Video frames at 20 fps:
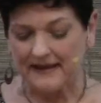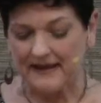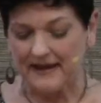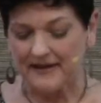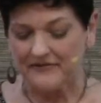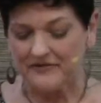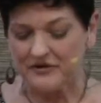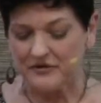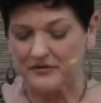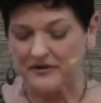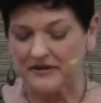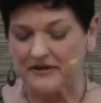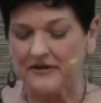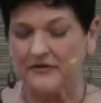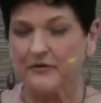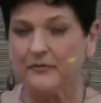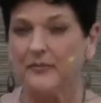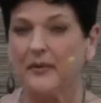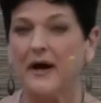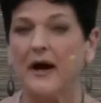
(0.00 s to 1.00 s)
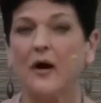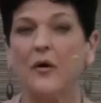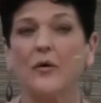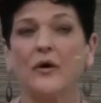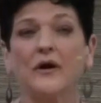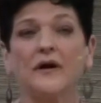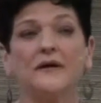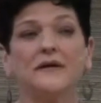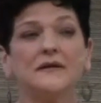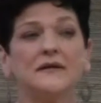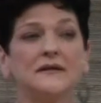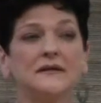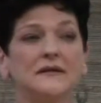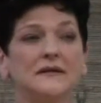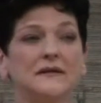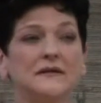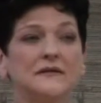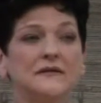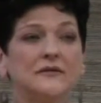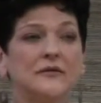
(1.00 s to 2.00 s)
gave to it neither power
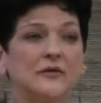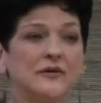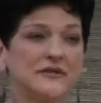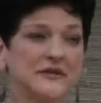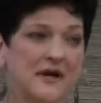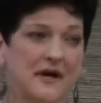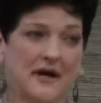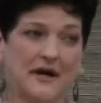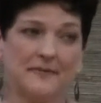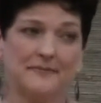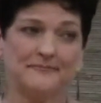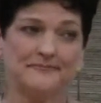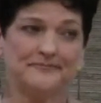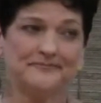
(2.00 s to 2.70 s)
nor time.